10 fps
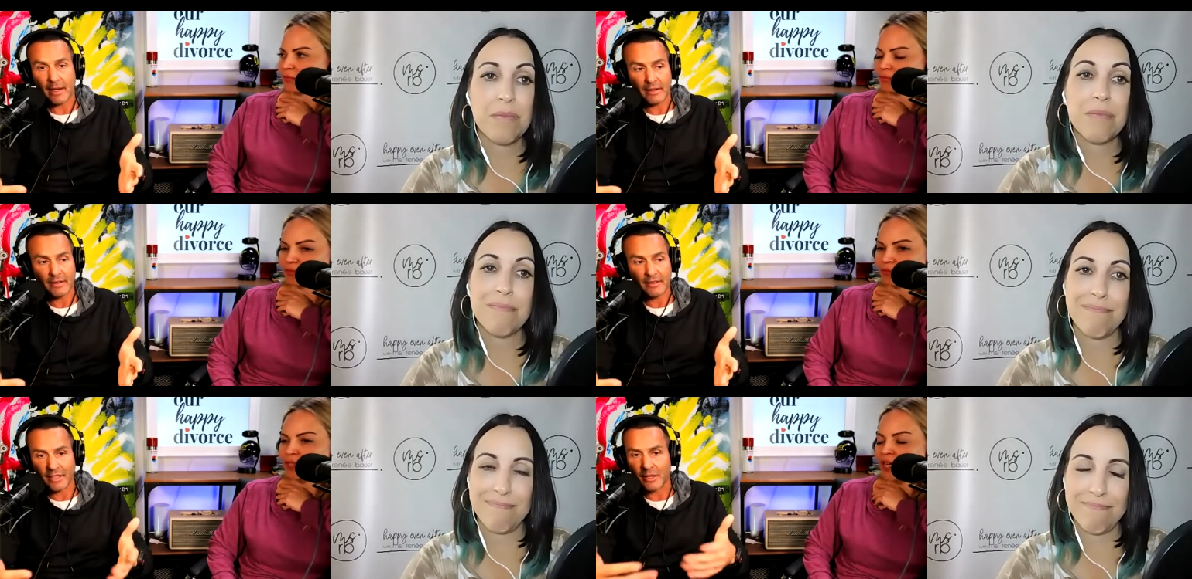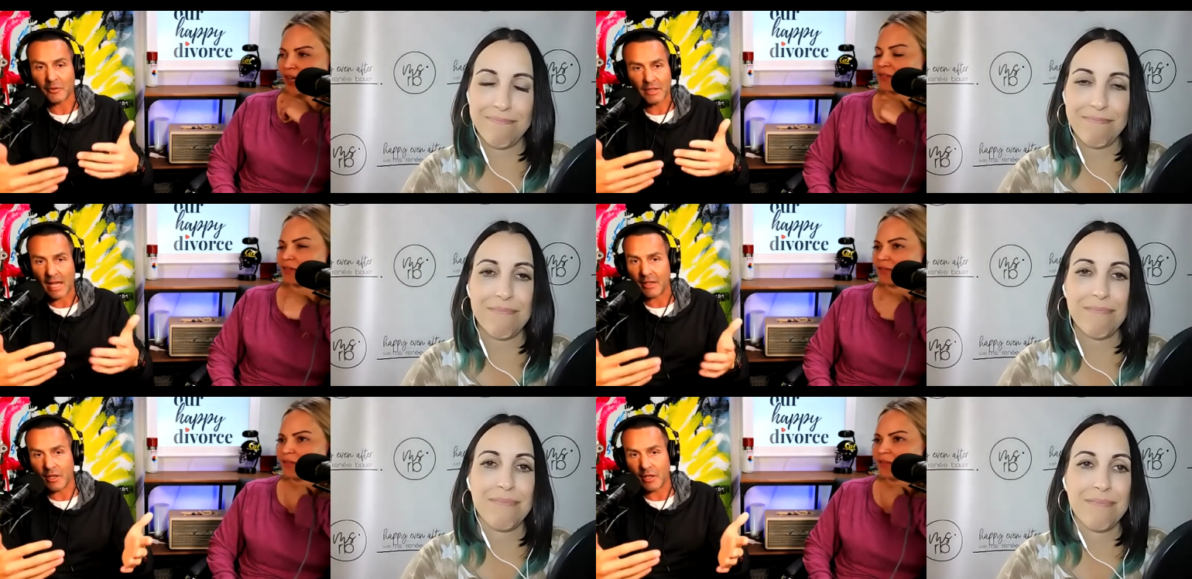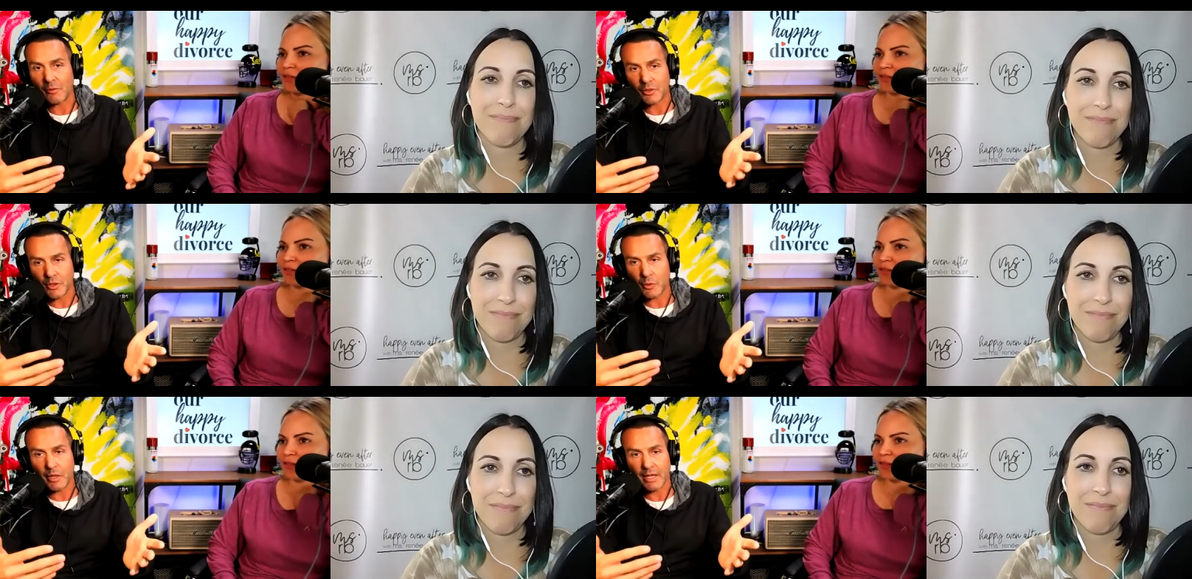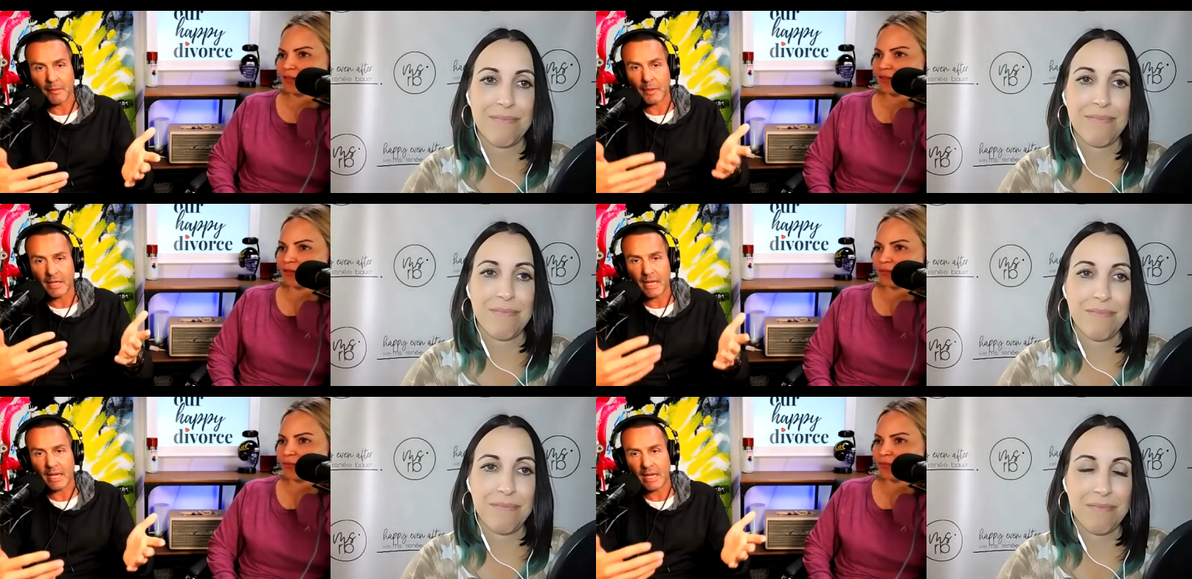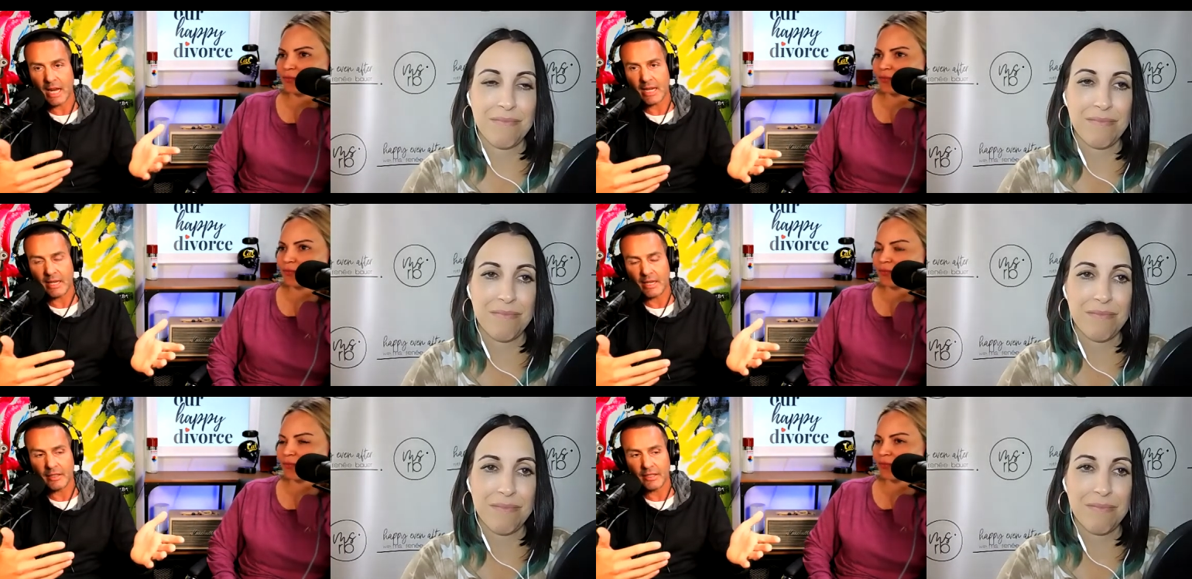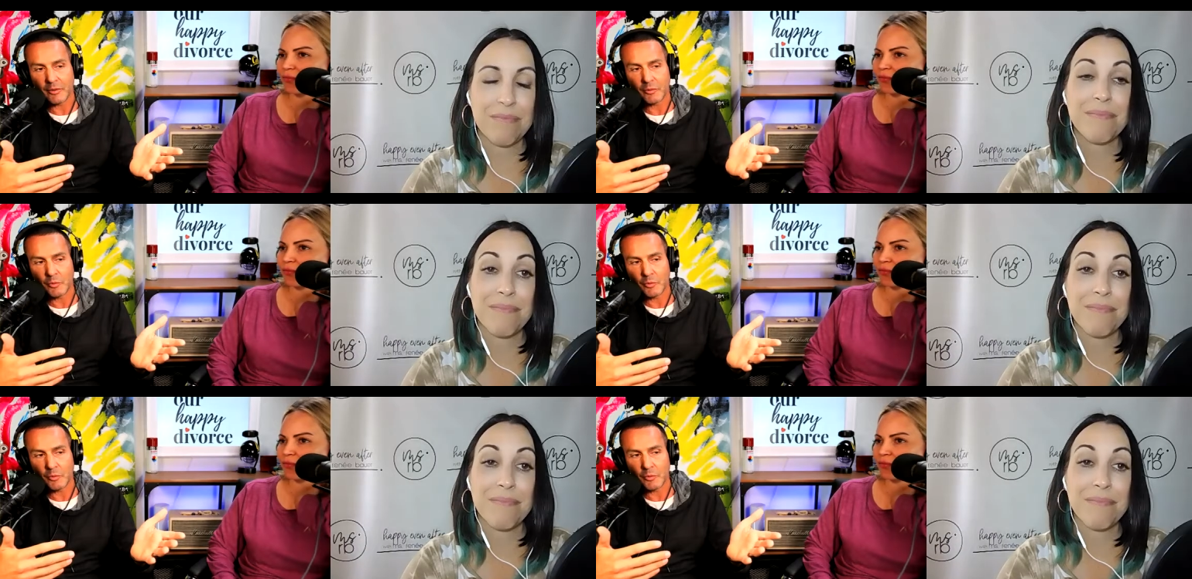Speaker 1: You know, that mm-hmm. that was your weekend. But Nikki and I, you know,